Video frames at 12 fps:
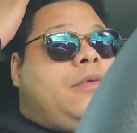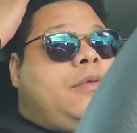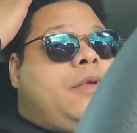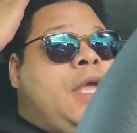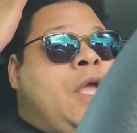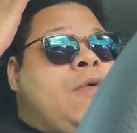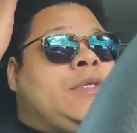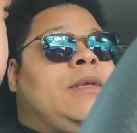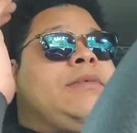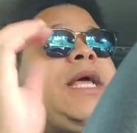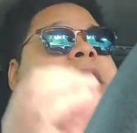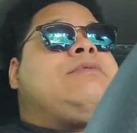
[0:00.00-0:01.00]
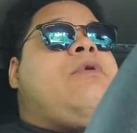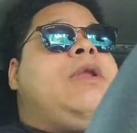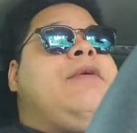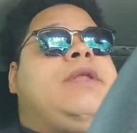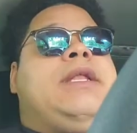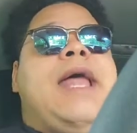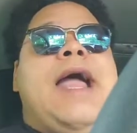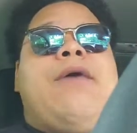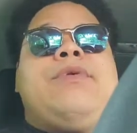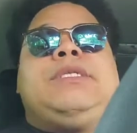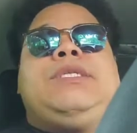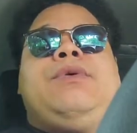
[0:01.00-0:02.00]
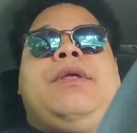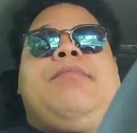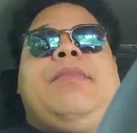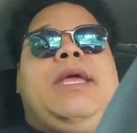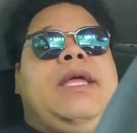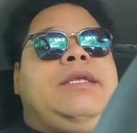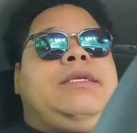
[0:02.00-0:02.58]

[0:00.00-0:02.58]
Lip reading: It sometimes won't even allow us to admit